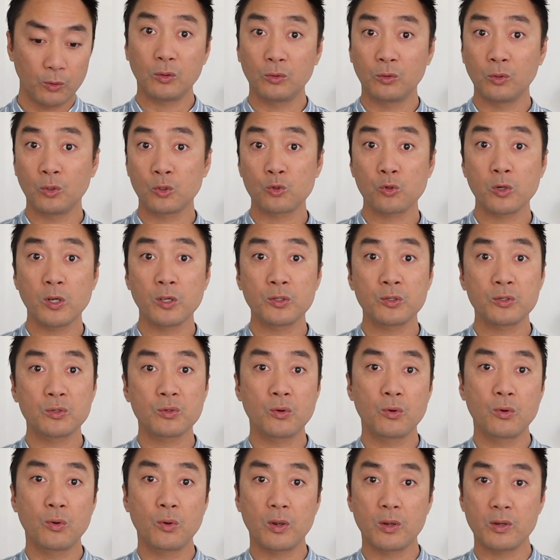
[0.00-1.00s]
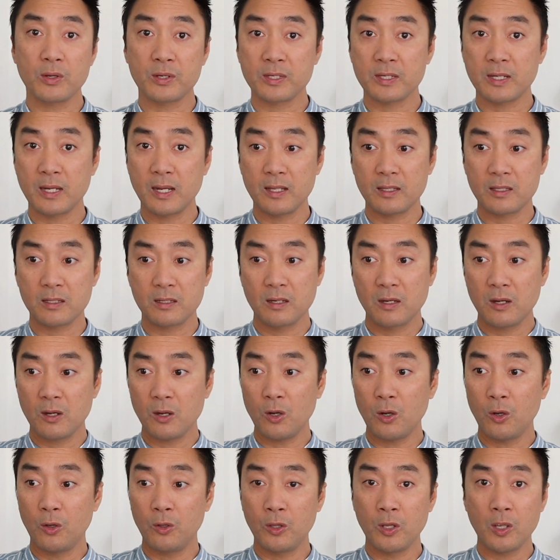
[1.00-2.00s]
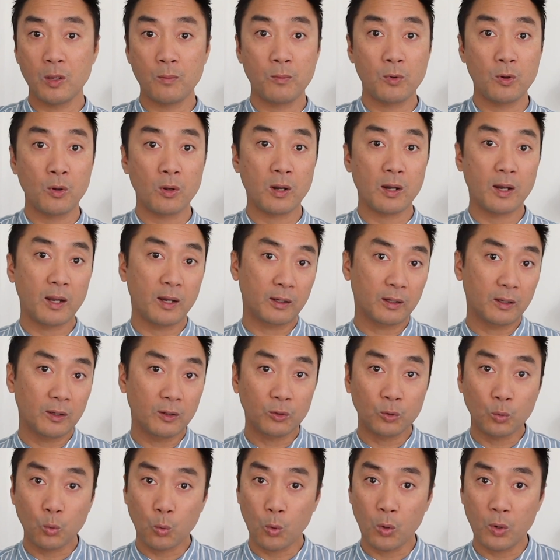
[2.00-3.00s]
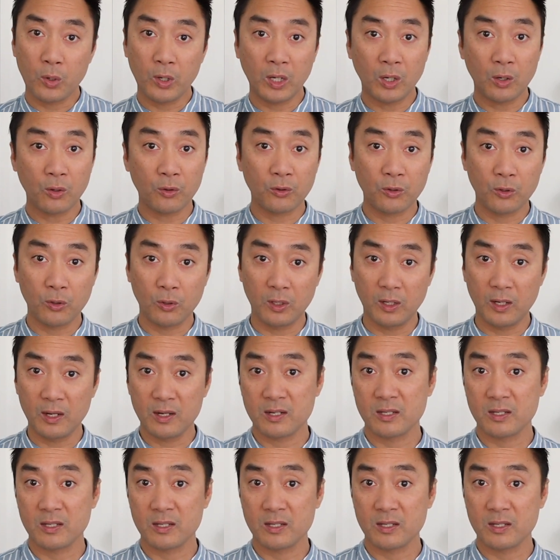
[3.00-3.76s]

Don't try to set a number like 20 or 30.